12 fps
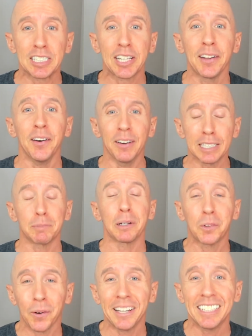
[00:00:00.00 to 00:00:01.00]
So it's been
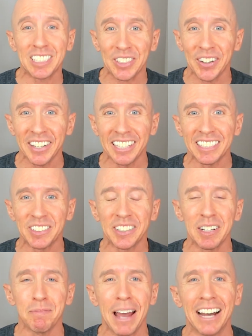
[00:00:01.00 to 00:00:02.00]
quite a journey, as you
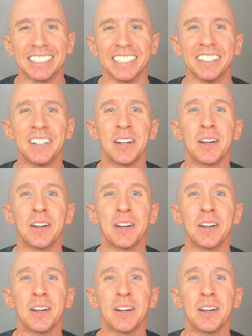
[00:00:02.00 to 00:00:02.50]
can imagine.